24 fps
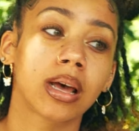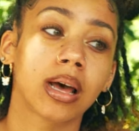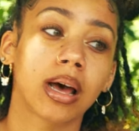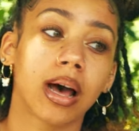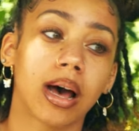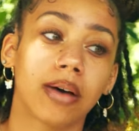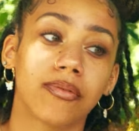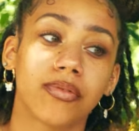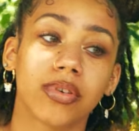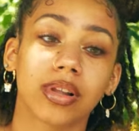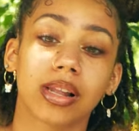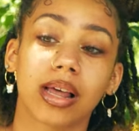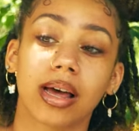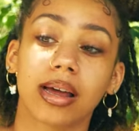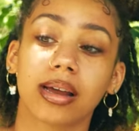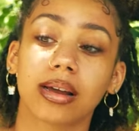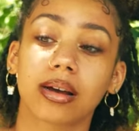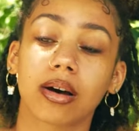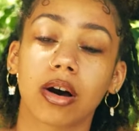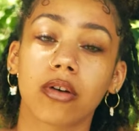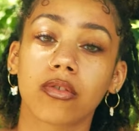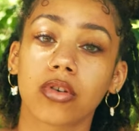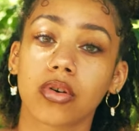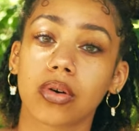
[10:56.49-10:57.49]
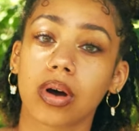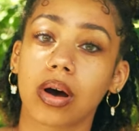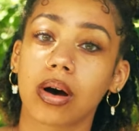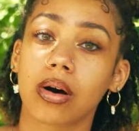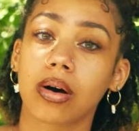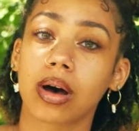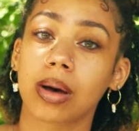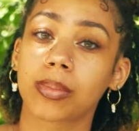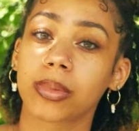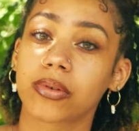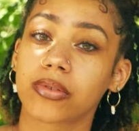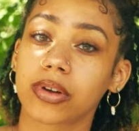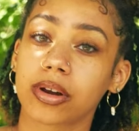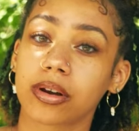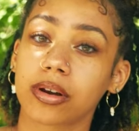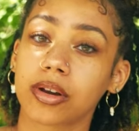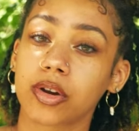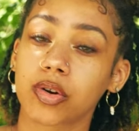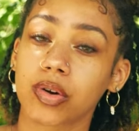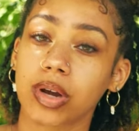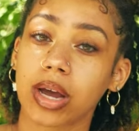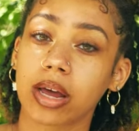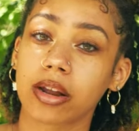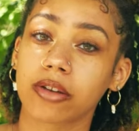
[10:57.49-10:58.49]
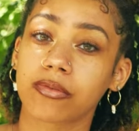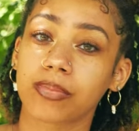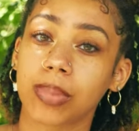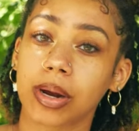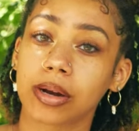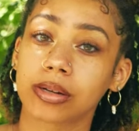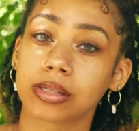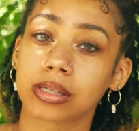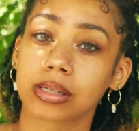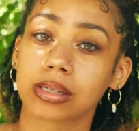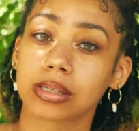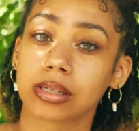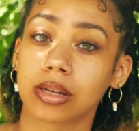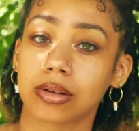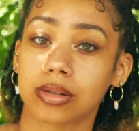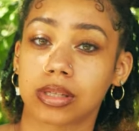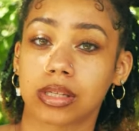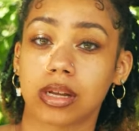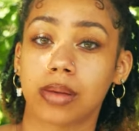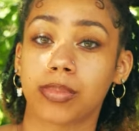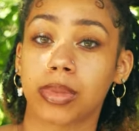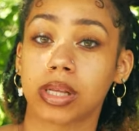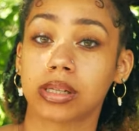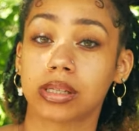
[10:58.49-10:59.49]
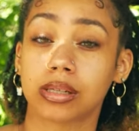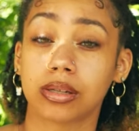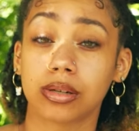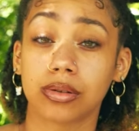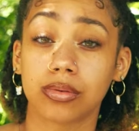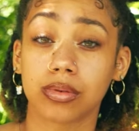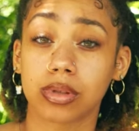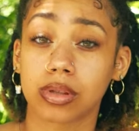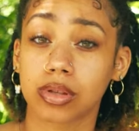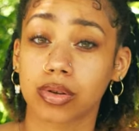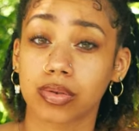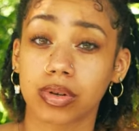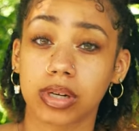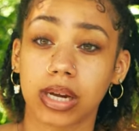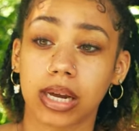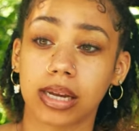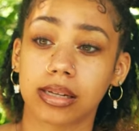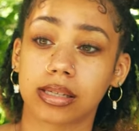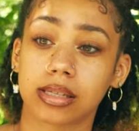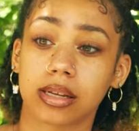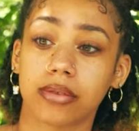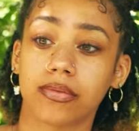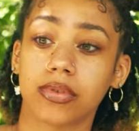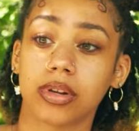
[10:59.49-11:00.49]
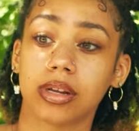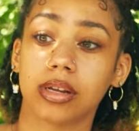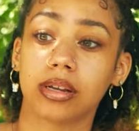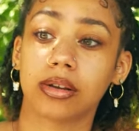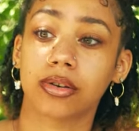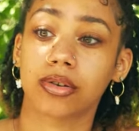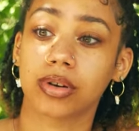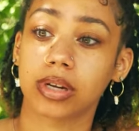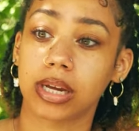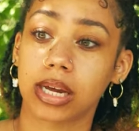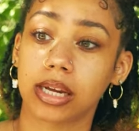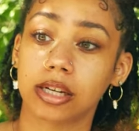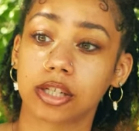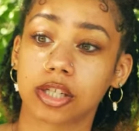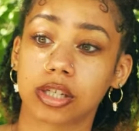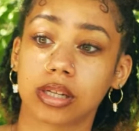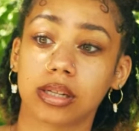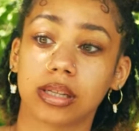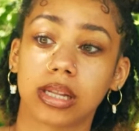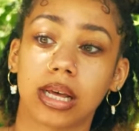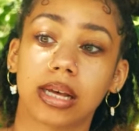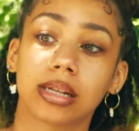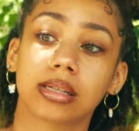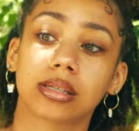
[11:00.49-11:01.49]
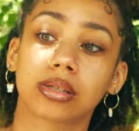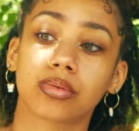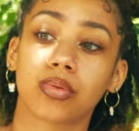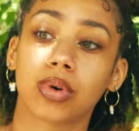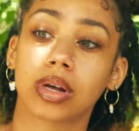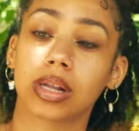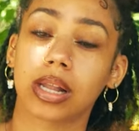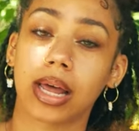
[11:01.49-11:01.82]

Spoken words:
I feel like overall I'm a very creative person, so something to do with creativity, creation, that's what